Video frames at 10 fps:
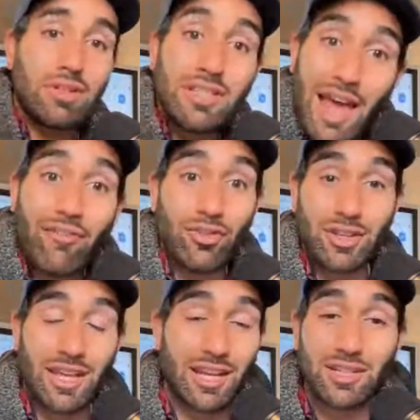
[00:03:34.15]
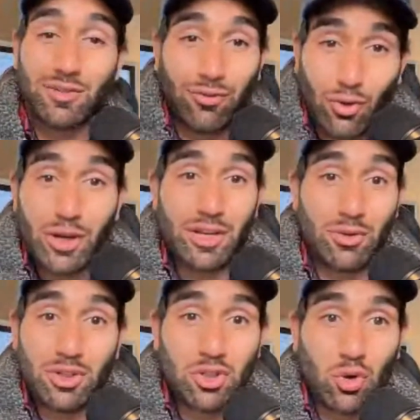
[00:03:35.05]
Definitely get it. It's free. You
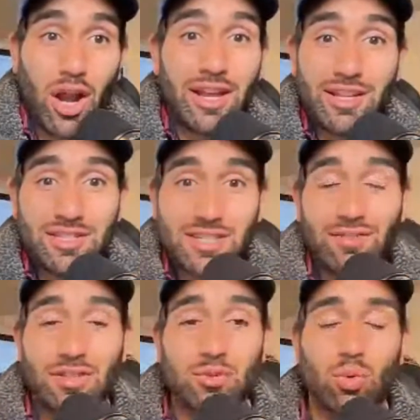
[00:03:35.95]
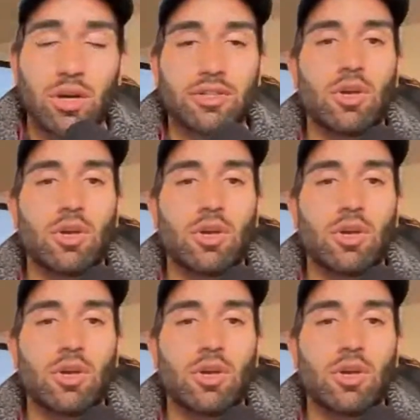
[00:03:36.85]
can try it and see if this works.